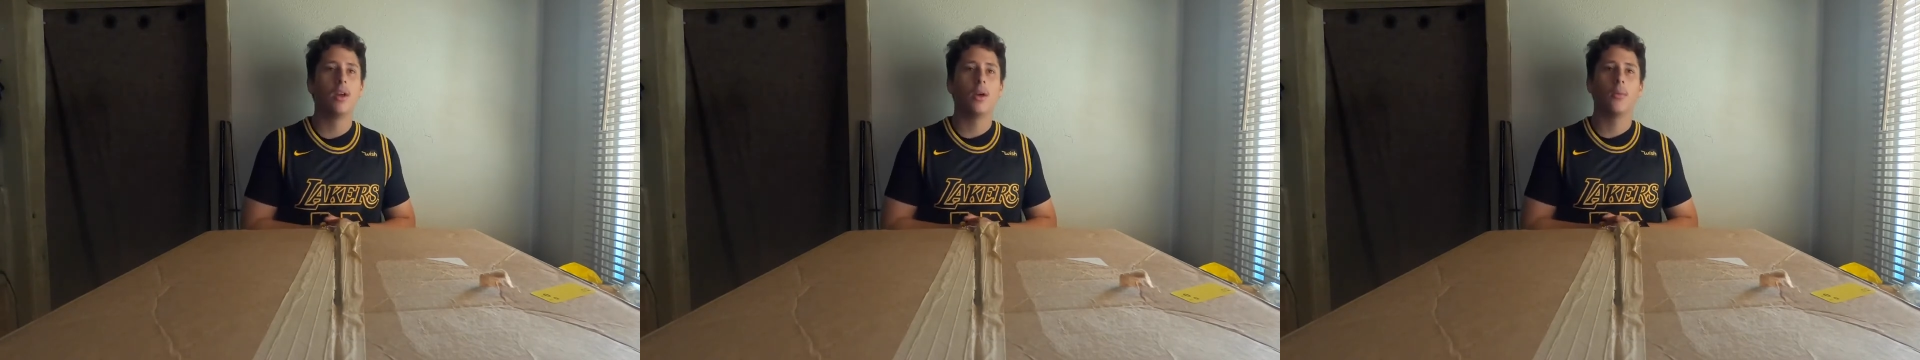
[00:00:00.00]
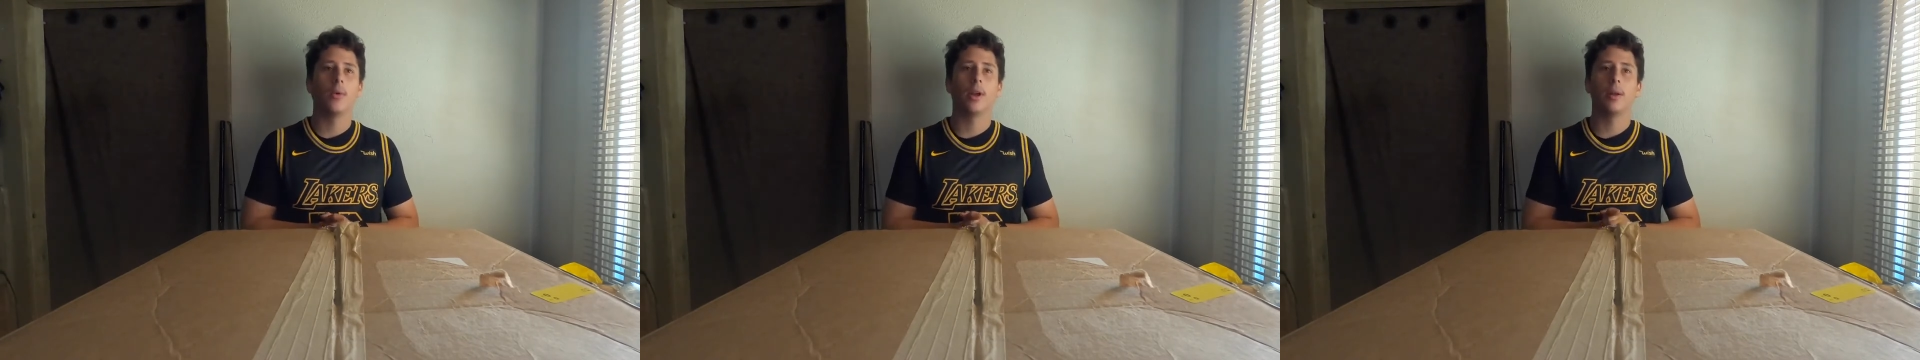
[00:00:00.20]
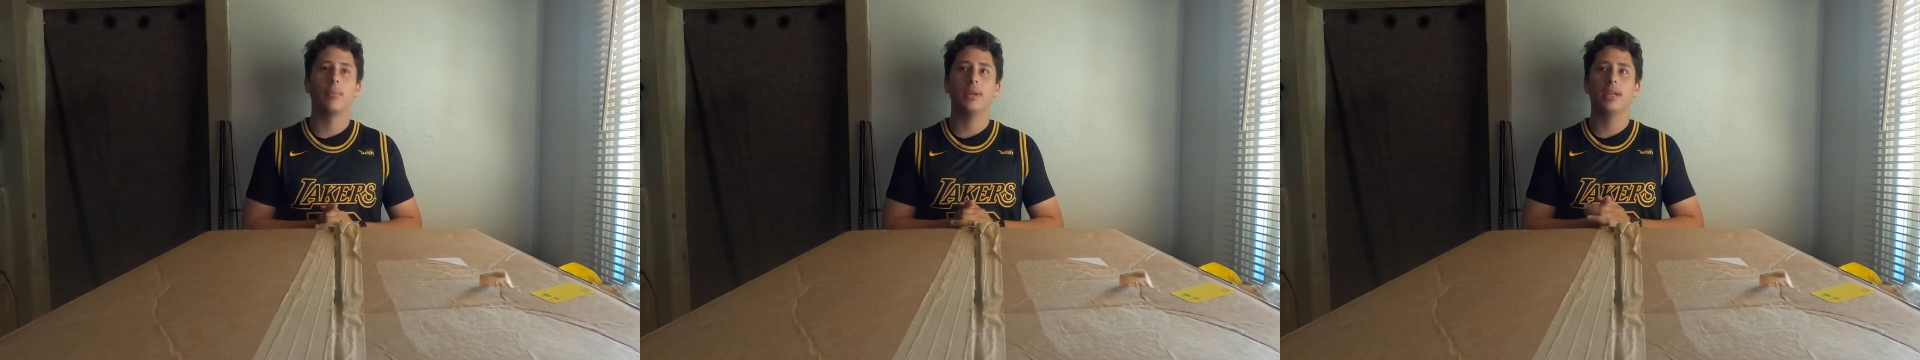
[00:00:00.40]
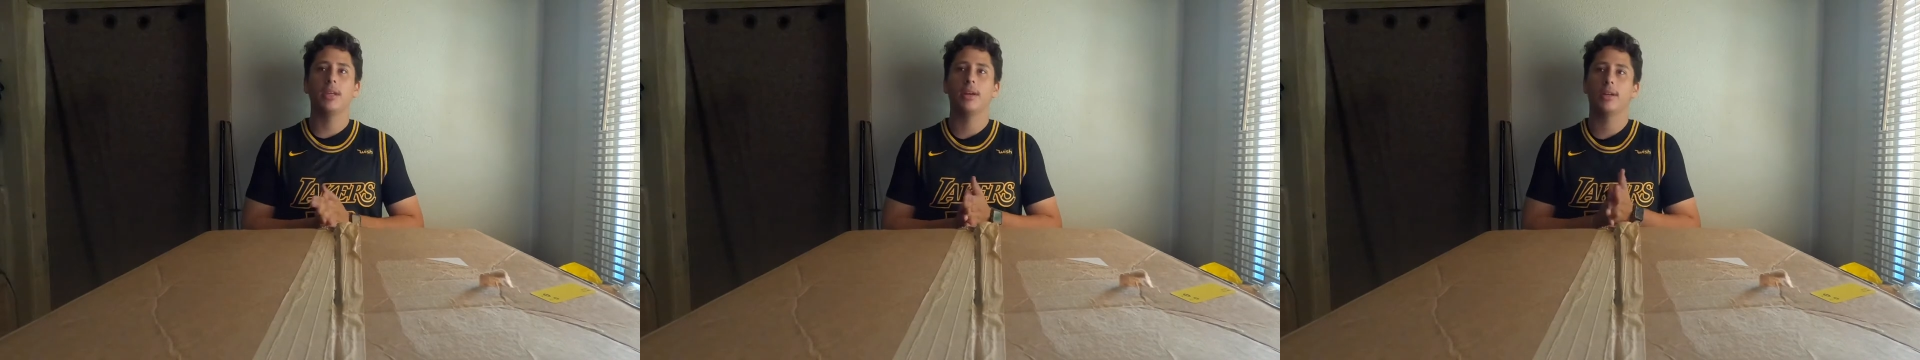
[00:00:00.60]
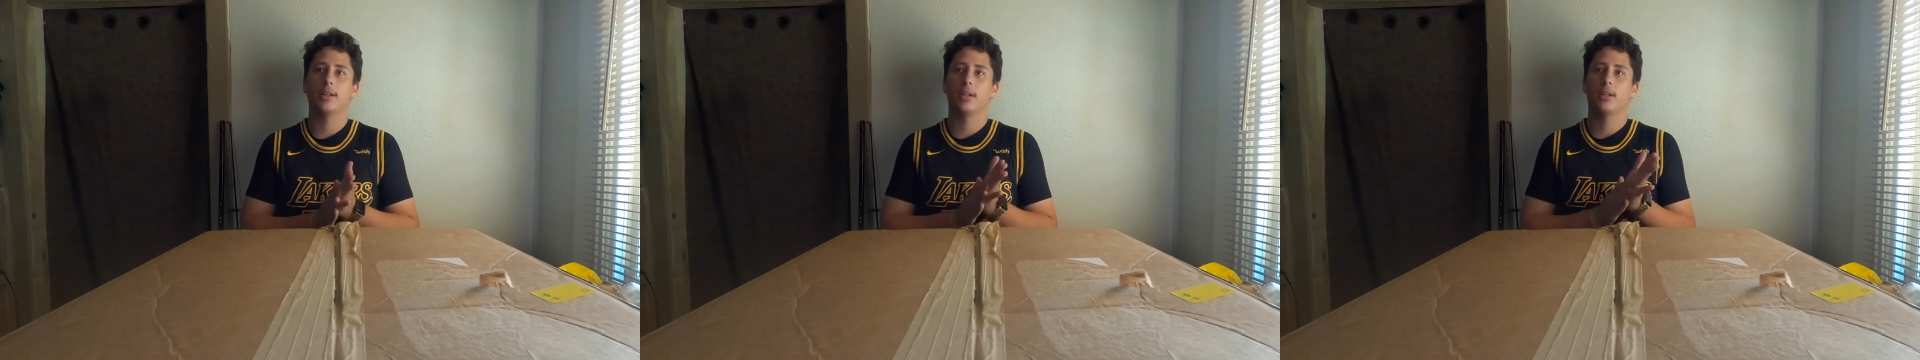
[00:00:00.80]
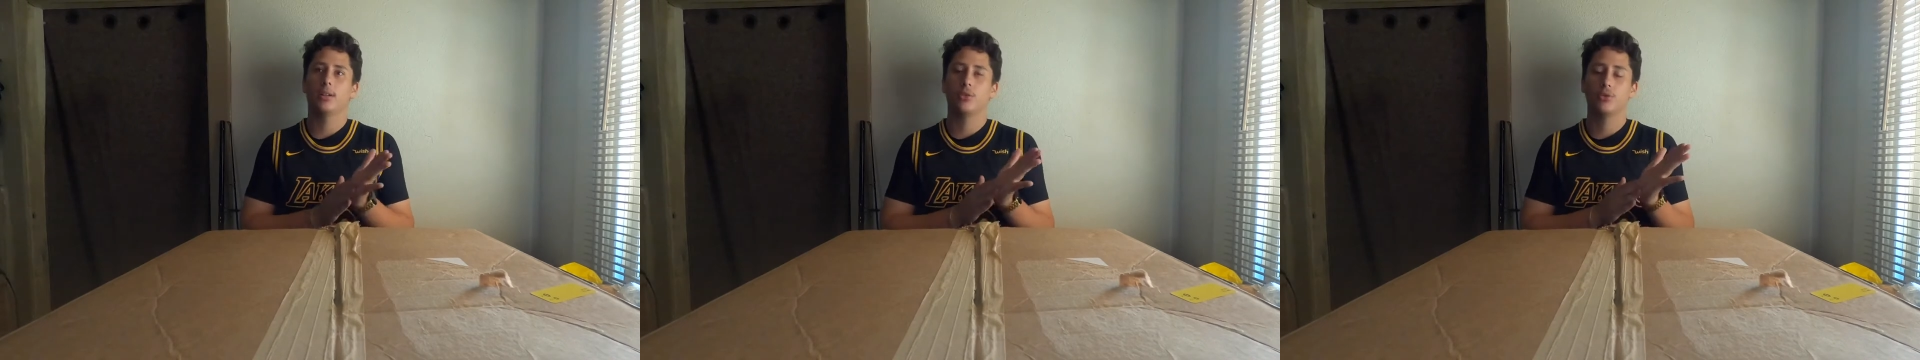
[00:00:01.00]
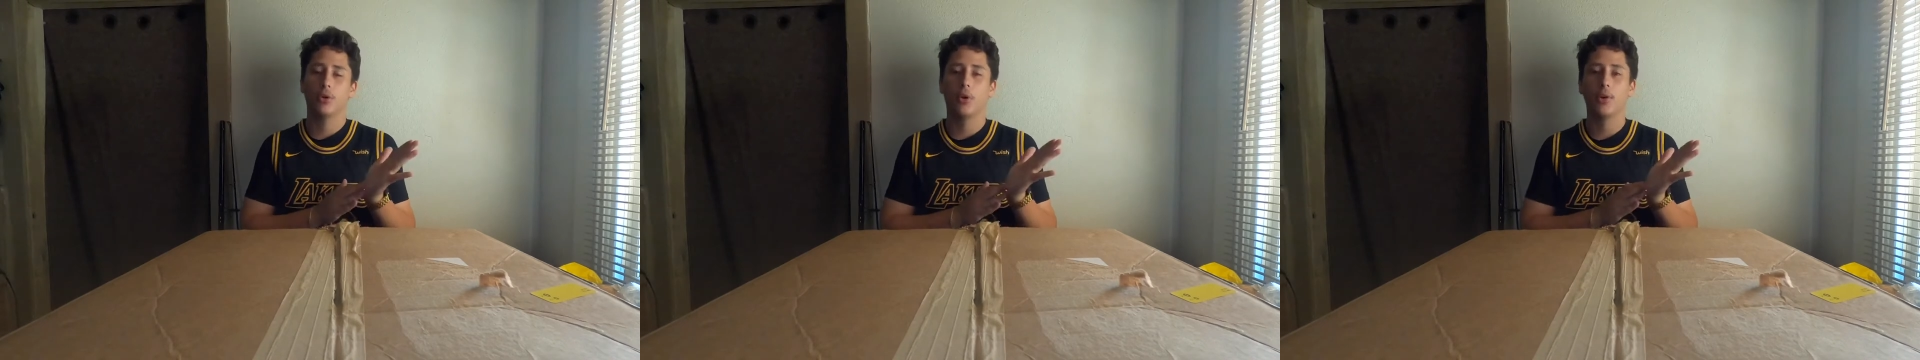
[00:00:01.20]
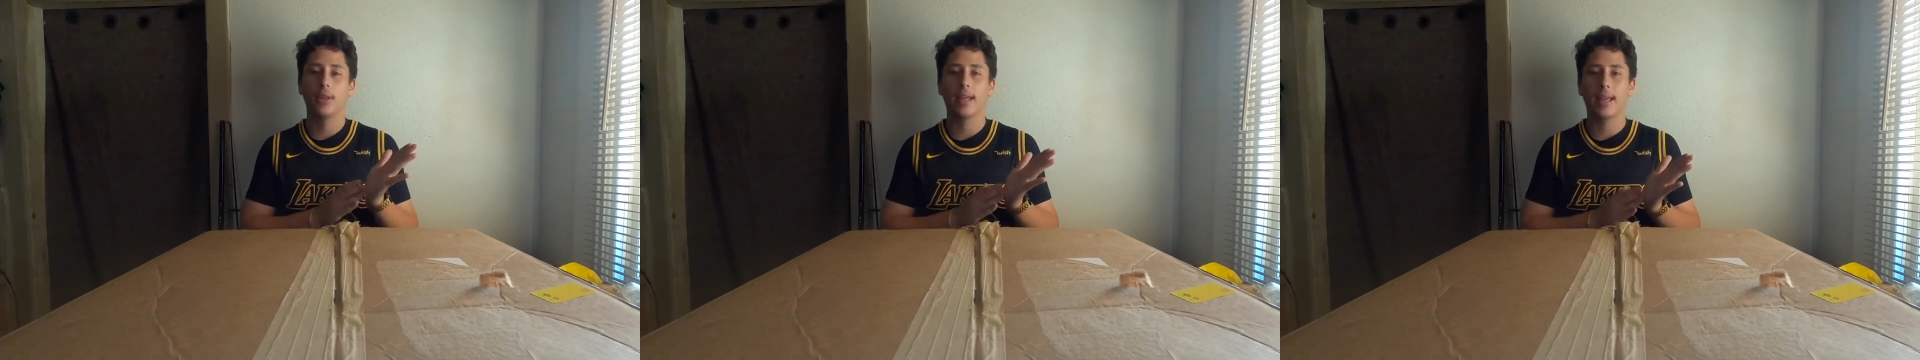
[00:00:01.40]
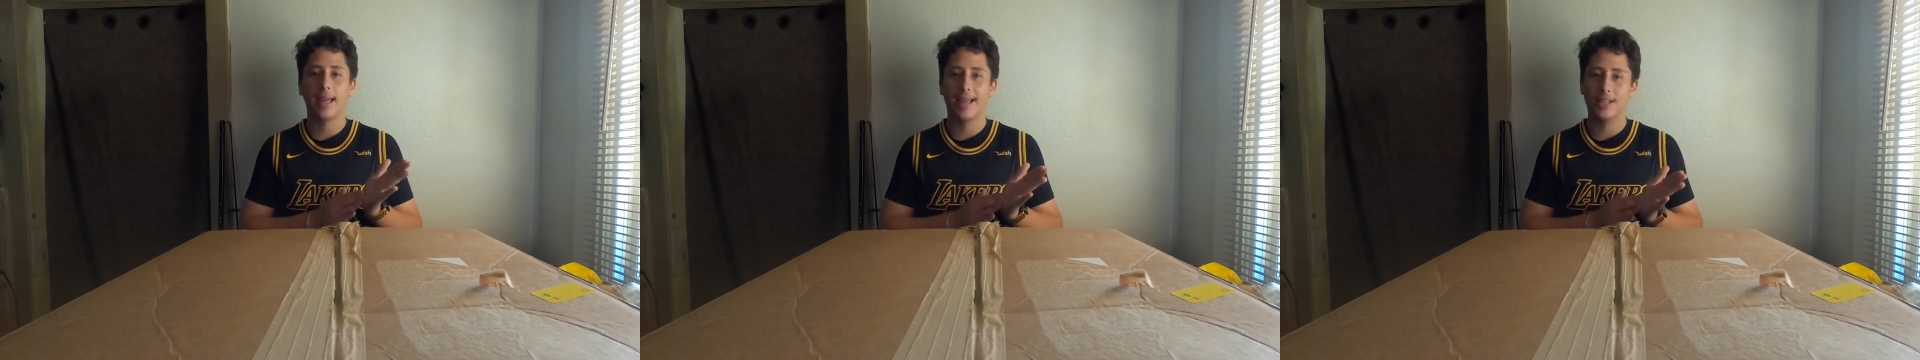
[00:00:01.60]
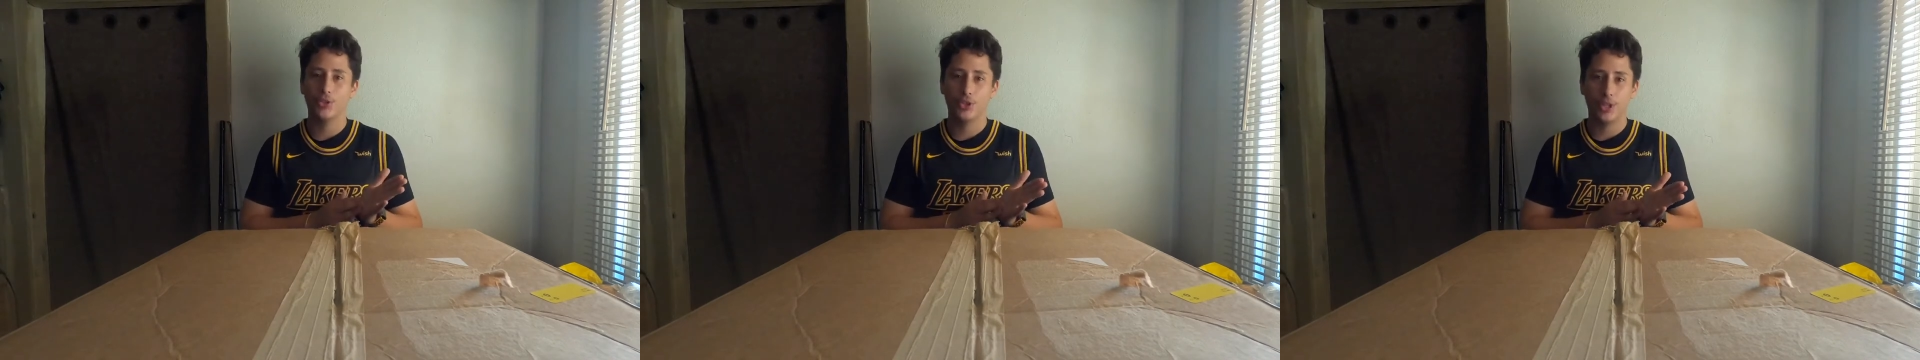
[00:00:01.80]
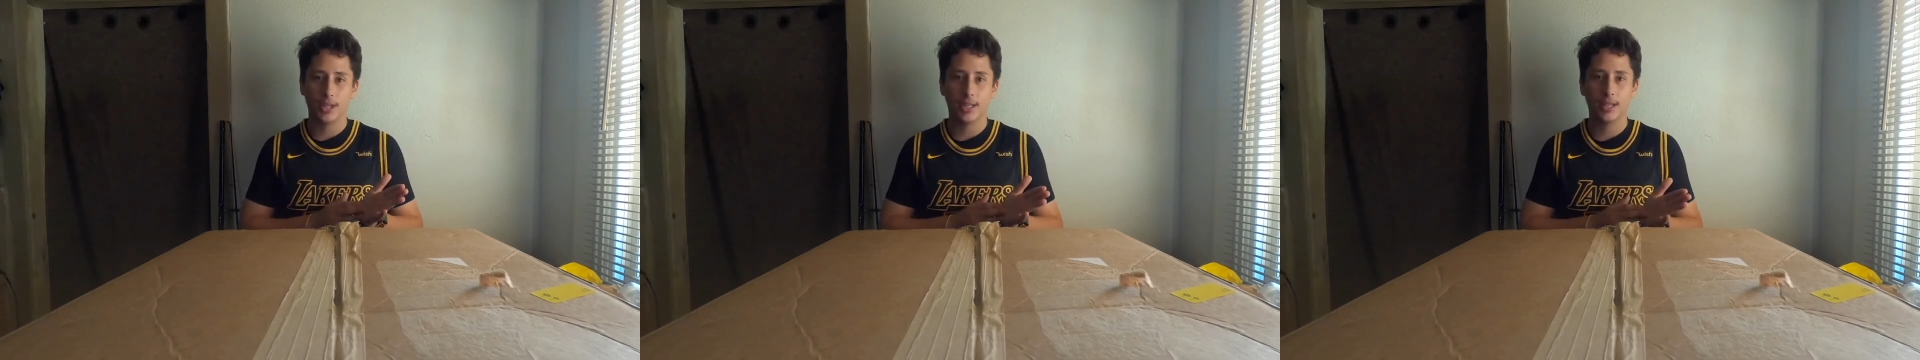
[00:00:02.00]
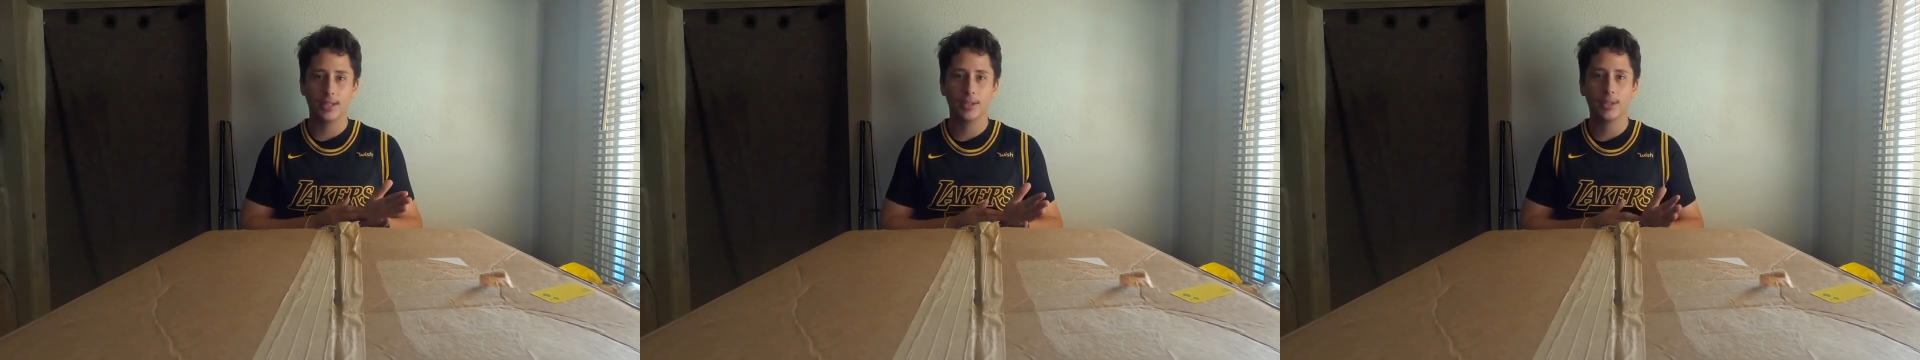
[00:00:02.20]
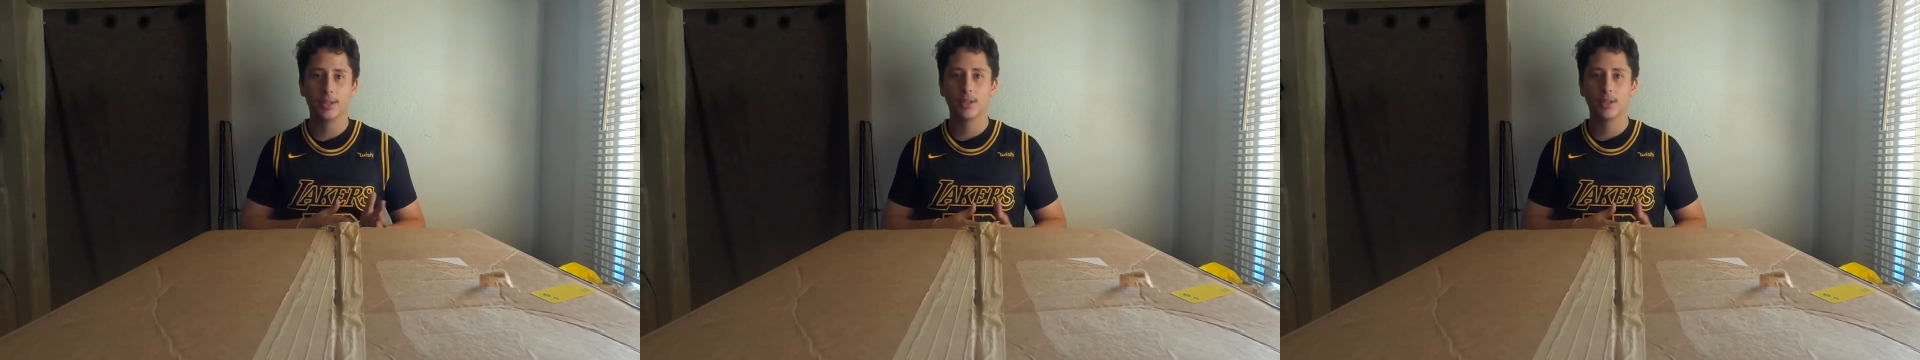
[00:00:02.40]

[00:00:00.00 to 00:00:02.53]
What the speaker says: We're gonna be trolling and jigging,